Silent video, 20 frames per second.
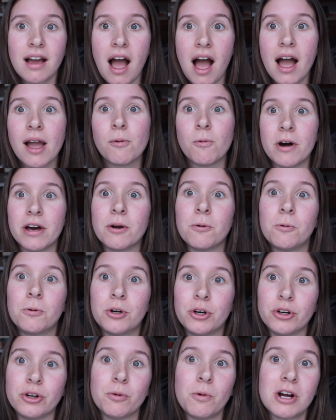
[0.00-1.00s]
I want
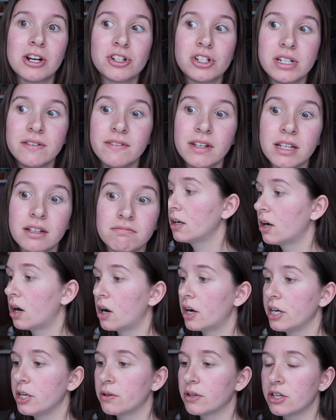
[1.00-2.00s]
her to watch TV.
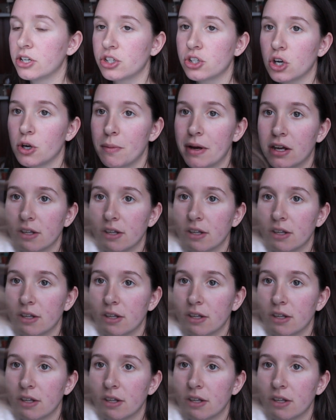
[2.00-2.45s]
Are you going to show them